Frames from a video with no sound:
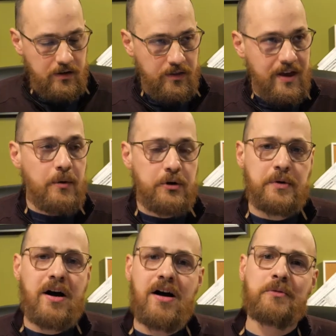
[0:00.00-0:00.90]
That which
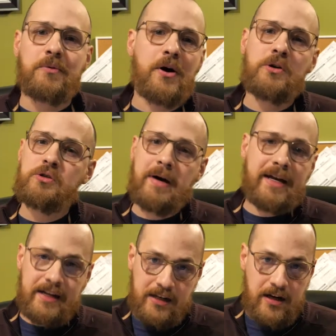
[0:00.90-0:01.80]
we call a rose
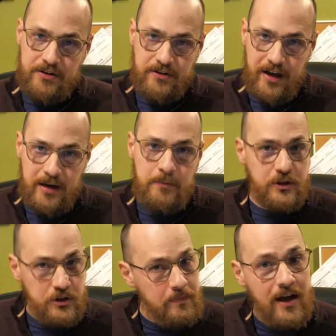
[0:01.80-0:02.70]
by any other name
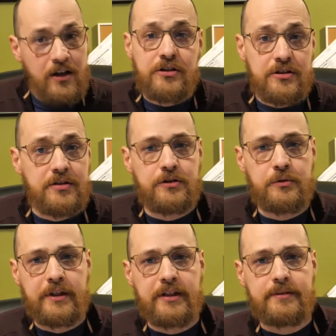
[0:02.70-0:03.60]
would smell just as
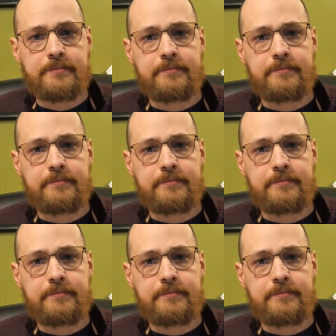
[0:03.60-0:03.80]
sweet.